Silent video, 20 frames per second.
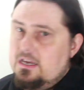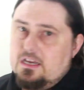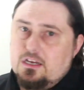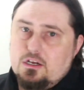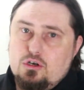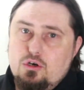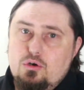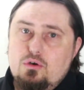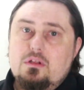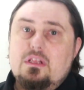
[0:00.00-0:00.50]

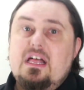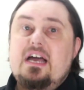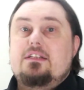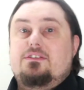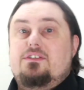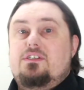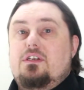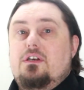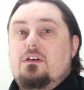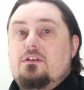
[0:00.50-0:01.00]
Google
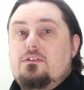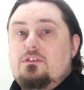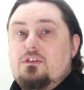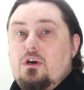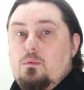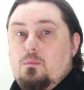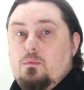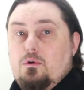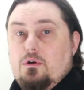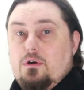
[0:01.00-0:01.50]
ads
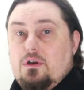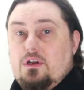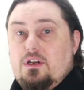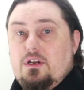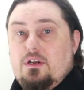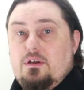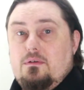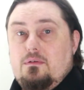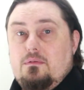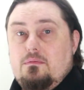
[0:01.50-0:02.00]
don't work.
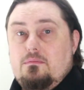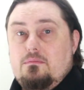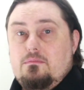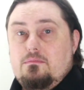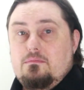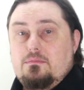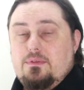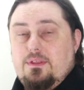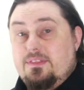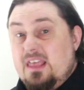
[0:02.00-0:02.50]

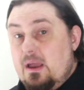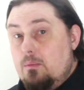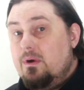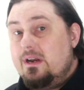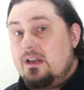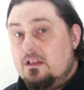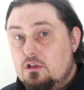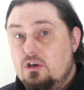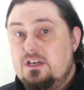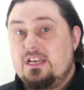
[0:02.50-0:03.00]
And then when
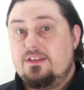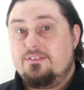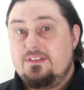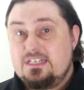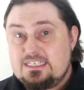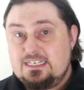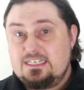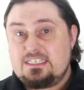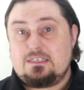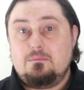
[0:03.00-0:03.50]
I look at the
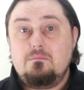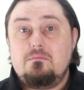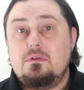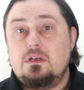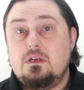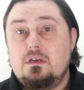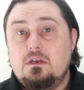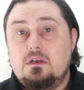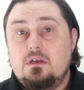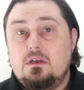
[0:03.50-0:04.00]
system
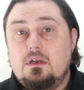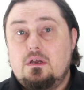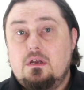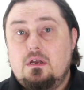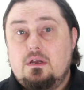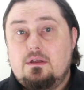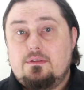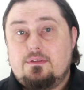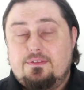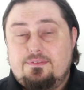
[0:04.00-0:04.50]

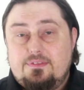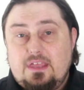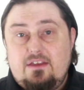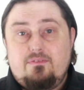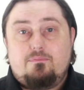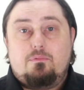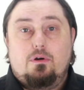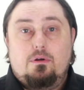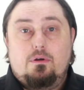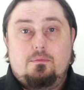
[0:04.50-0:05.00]
that they've
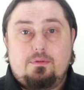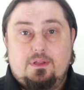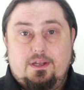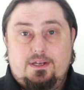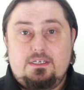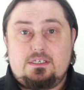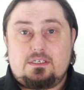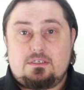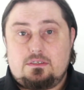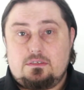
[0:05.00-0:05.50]
put in
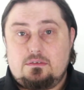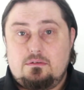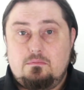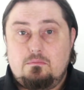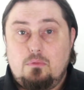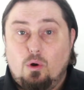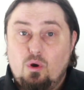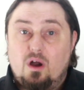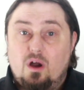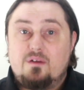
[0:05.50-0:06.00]
place,
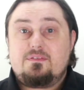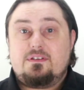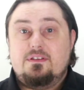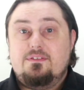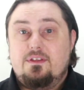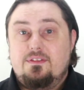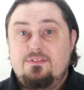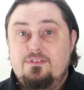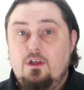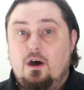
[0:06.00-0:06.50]
more often
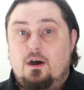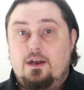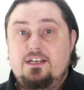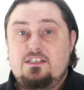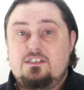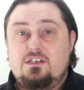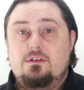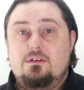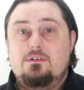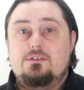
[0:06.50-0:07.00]
than not, it
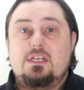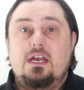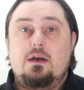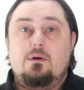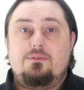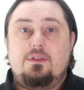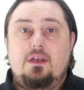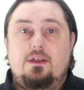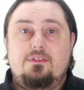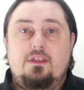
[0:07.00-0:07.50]
turns out
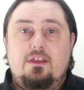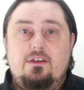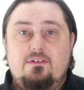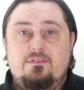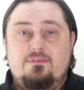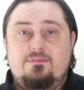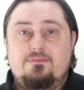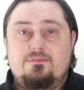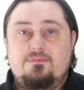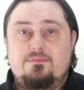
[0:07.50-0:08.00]
that
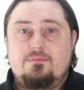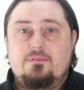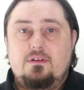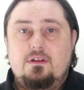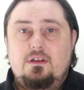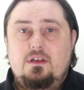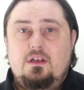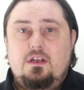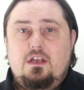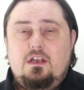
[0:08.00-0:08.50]
they've
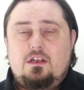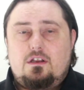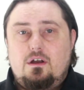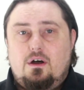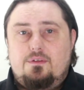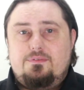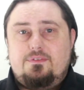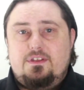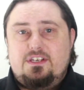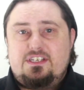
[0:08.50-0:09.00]

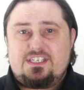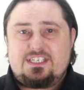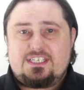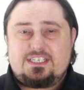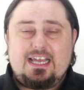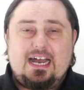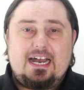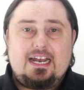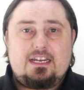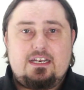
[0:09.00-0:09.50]
got the
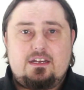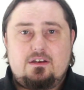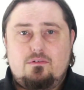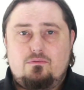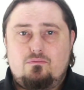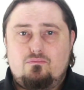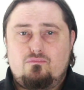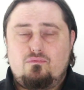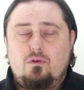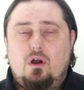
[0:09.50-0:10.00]
stack
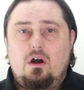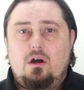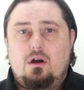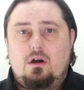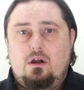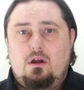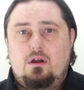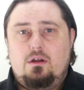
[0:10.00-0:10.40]
wrong.